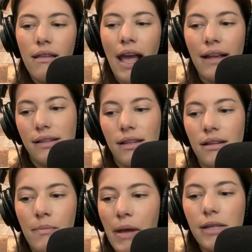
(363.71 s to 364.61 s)
as
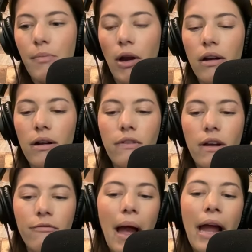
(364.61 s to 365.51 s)
the best marker
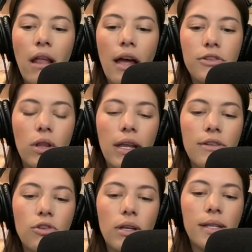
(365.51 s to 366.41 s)
of biological
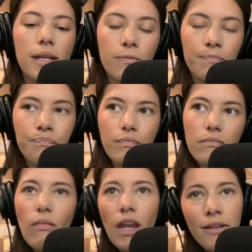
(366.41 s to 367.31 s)
aging. So
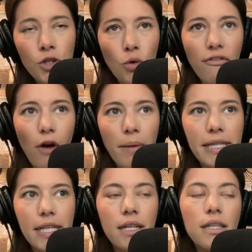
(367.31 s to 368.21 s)
sold the
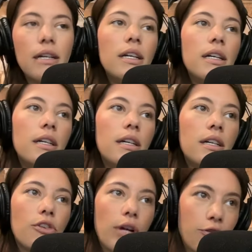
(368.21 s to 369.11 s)
pharmacy,
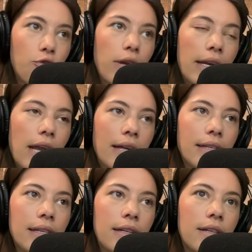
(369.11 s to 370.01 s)
created
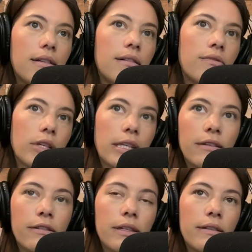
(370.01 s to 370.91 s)
TruDiagnostic,
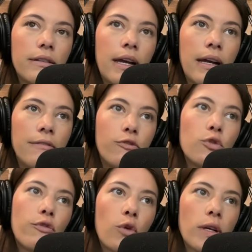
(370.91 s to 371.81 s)
really
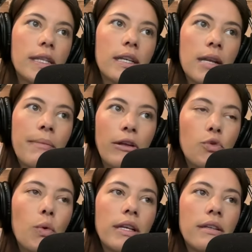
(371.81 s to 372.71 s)
full force in about
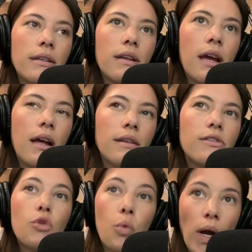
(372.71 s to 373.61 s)

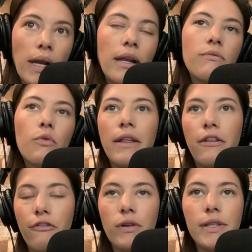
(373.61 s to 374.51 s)
2020, ran
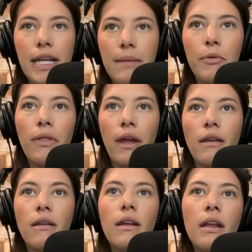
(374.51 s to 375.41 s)
the first sample
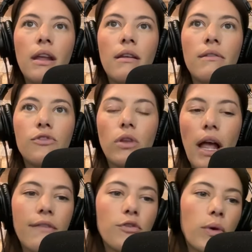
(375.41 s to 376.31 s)
then in
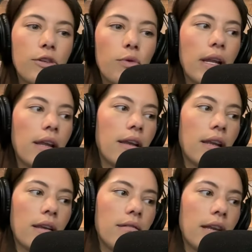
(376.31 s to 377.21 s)
July of 2020,
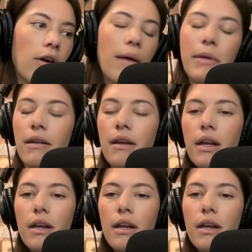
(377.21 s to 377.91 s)
and you know, have been